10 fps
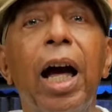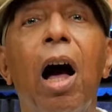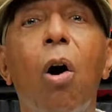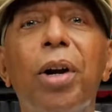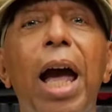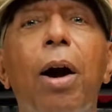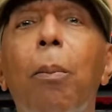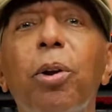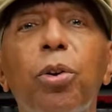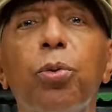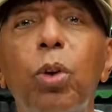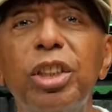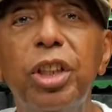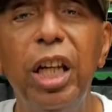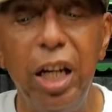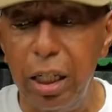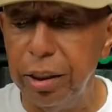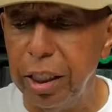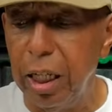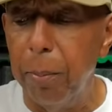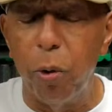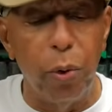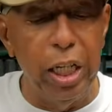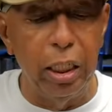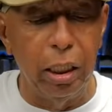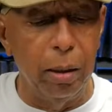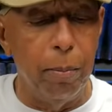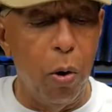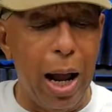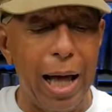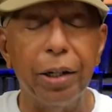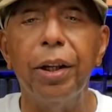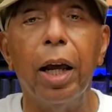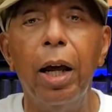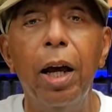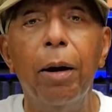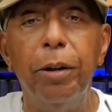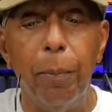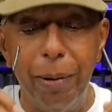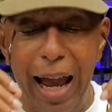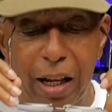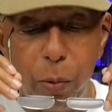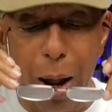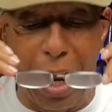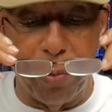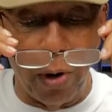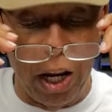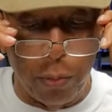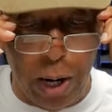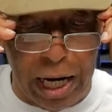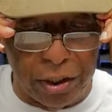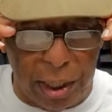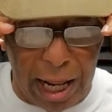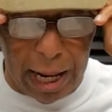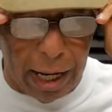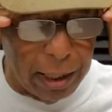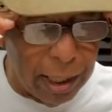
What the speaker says: Okay, I'm going to switch gears, and I'm going to read a little more out of the black and white race rationale.